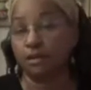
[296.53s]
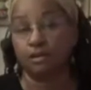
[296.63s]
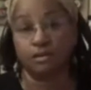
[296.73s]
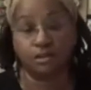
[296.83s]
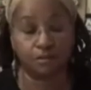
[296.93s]
all
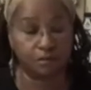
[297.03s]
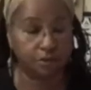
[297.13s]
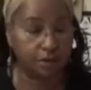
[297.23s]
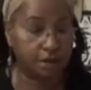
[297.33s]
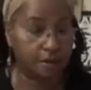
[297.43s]
your stuff is
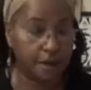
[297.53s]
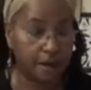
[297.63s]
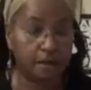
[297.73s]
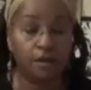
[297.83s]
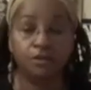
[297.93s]
going to come
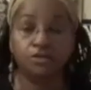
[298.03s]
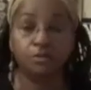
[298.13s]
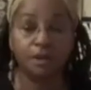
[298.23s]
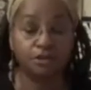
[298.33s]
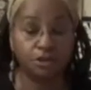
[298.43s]
out. So
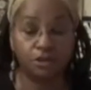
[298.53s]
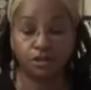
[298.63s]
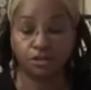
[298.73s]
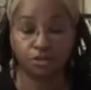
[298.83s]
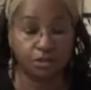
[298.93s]
make sure
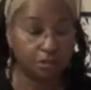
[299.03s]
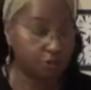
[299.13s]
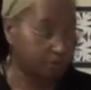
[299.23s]
that you seal